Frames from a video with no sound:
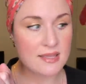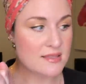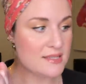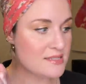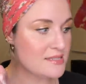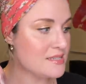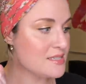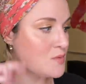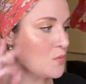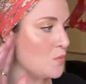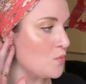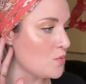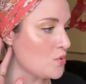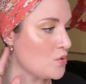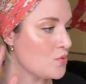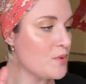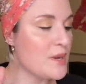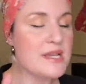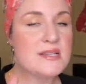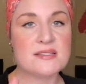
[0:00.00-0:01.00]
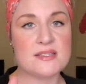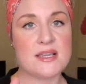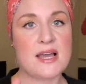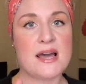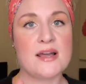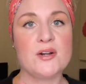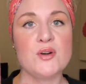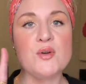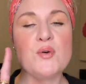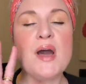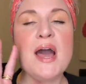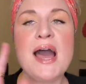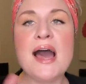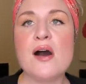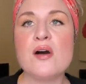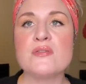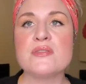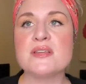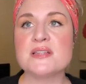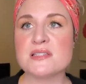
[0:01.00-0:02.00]
This is crazy. I don't know
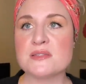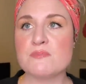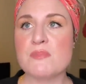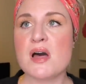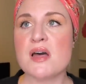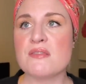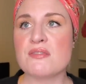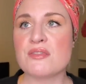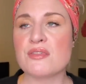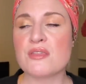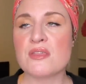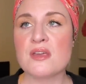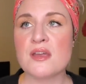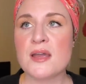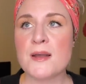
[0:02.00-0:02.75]
how this month